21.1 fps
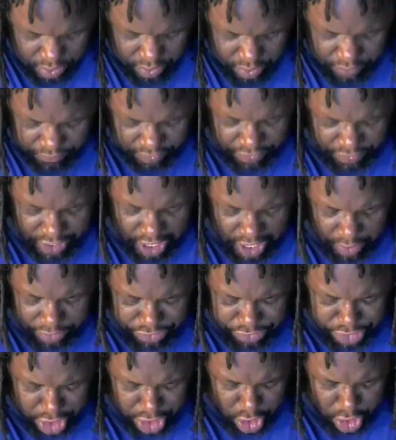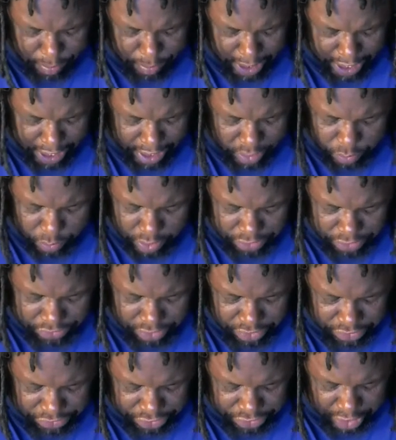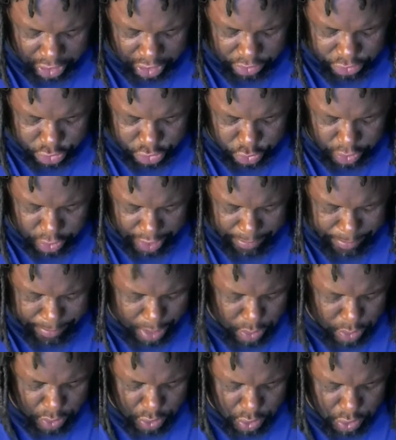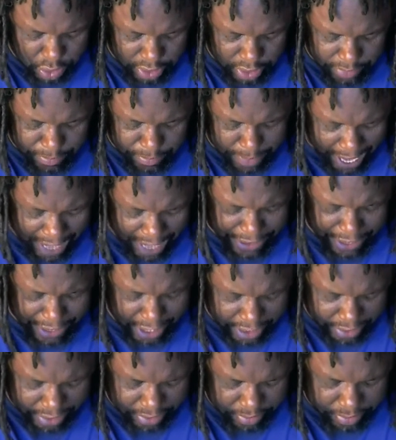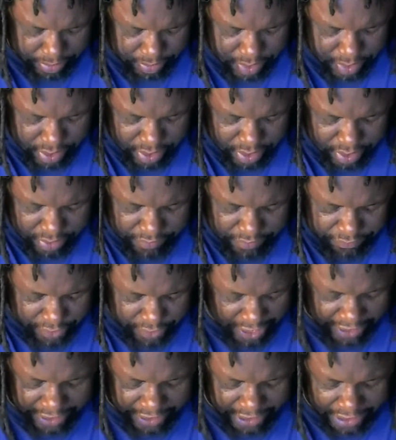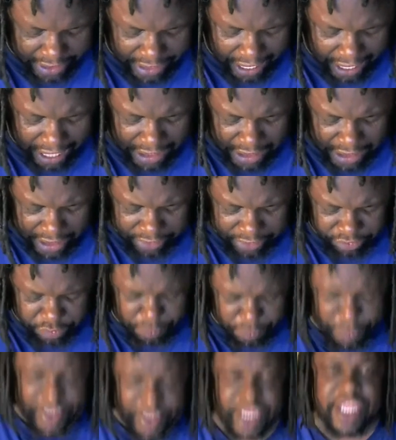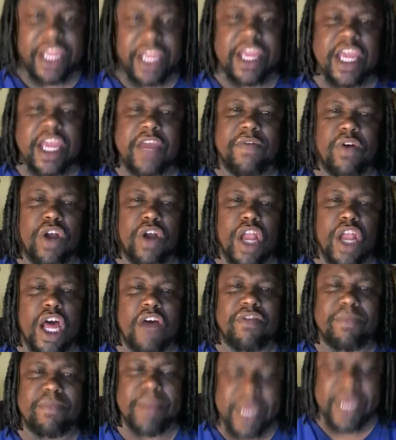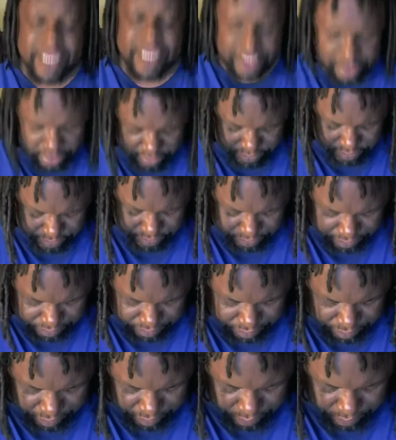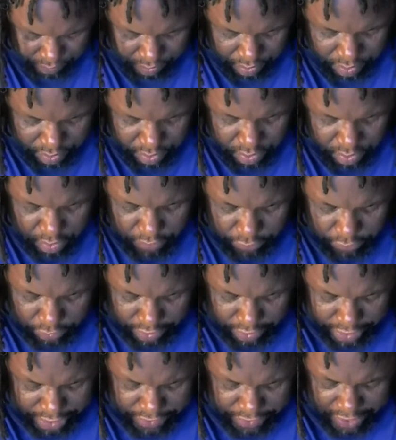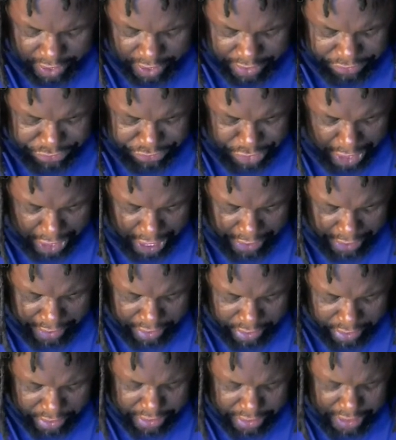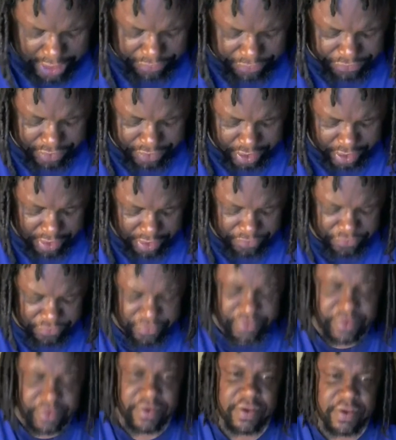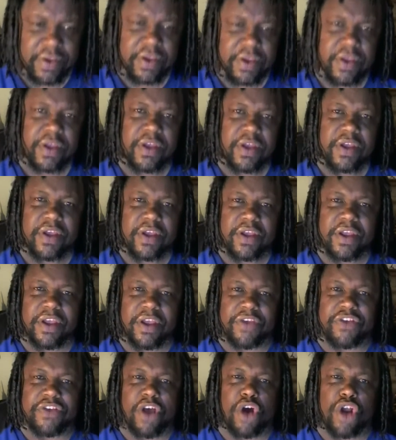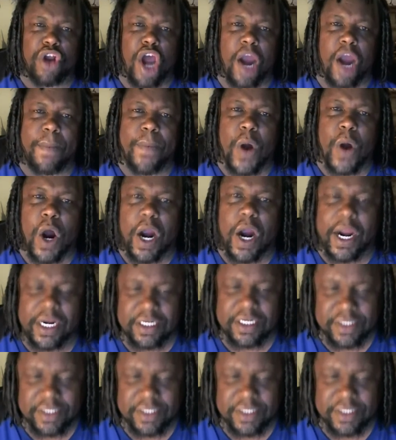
For there is no man which shall do a miracle in my name that can lightly speak evil of me. For he that is not against us is on our part.